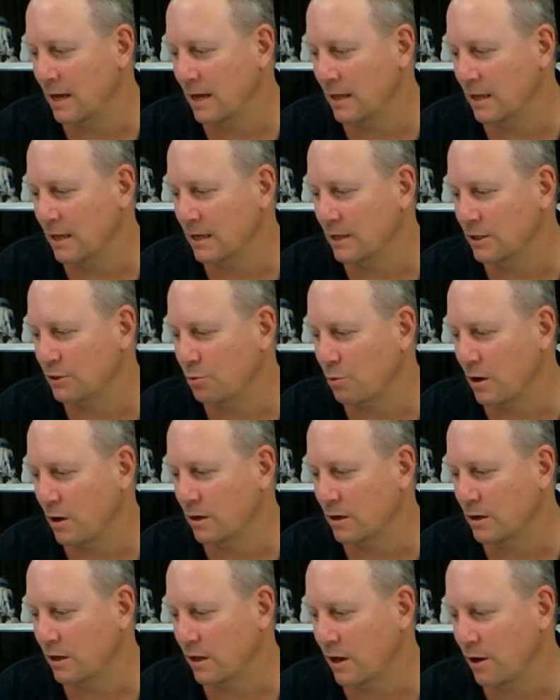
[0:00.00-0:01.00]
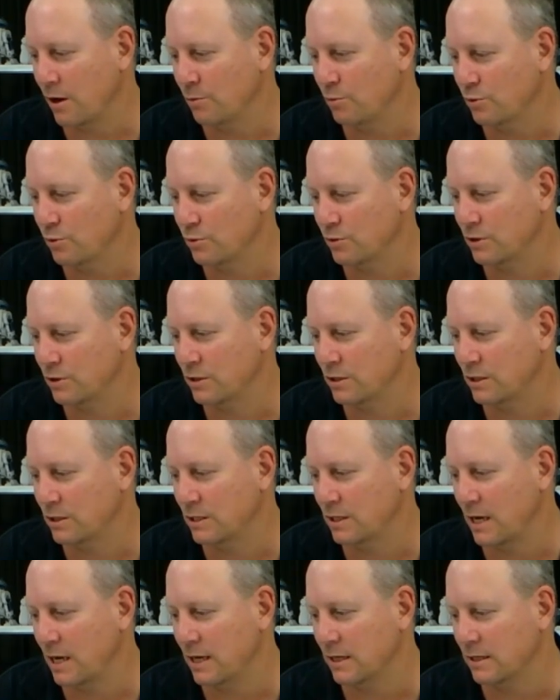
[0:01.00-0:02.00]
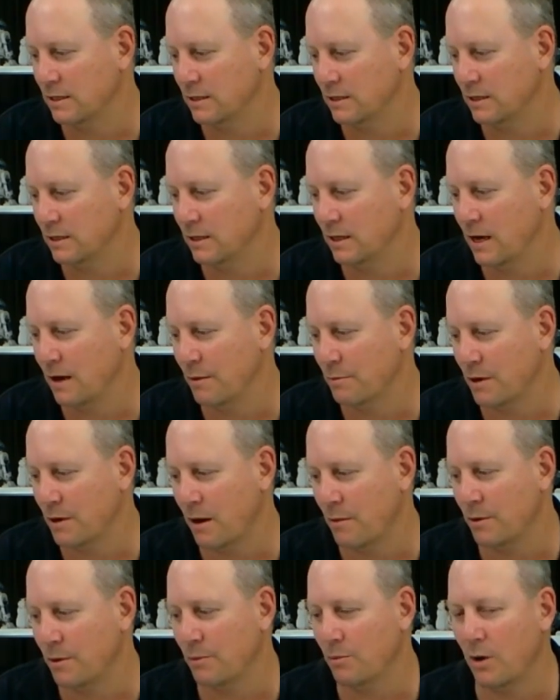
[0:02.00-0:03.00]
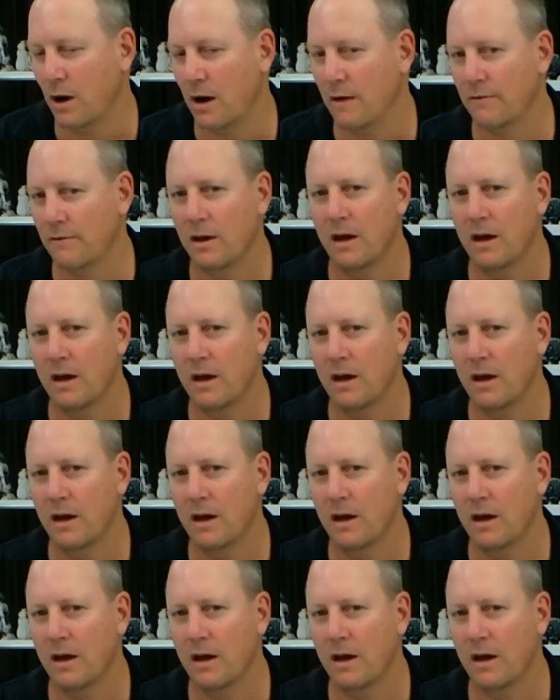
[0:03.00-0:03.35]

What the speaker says: at least one Clone Wars set in the upcoming wave?